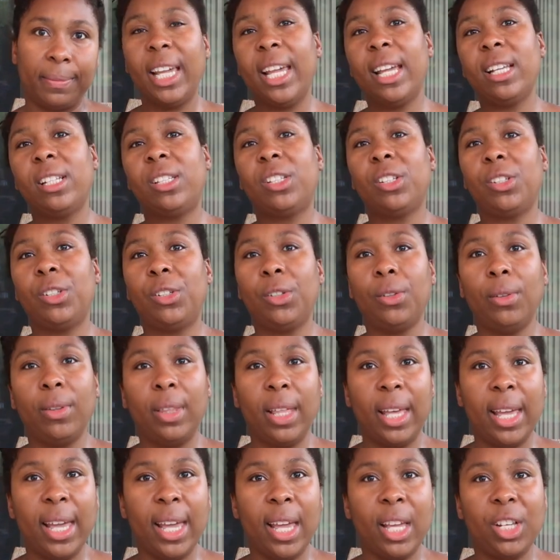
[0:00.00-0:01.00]
and to do
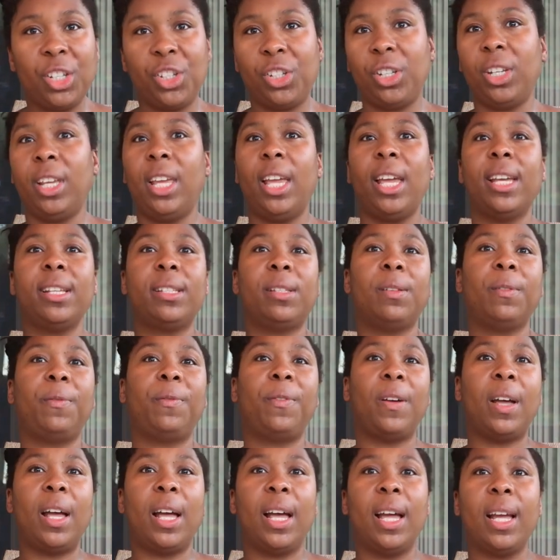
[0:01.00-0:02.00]
that she has to
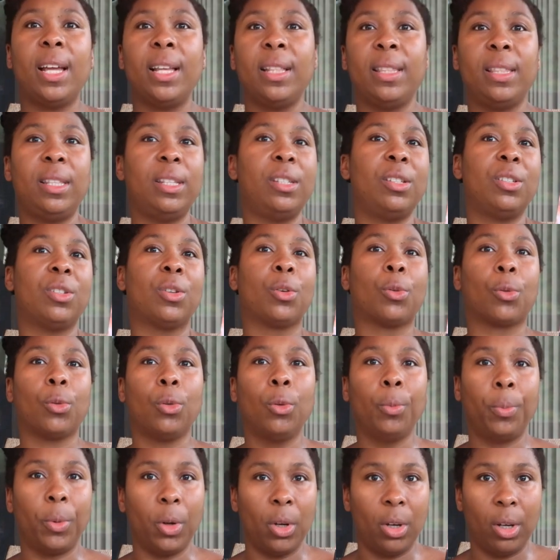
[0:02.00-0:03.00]
find this
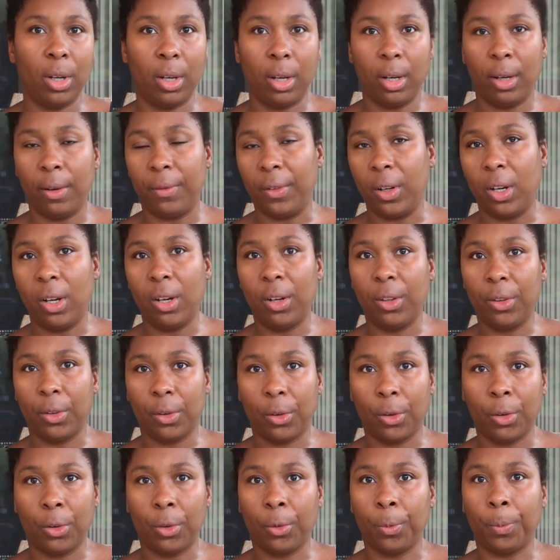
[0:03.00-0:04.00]
group of
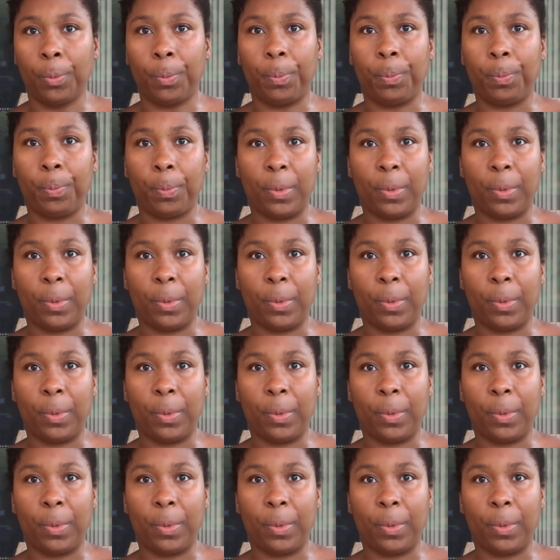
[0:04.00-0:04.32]
other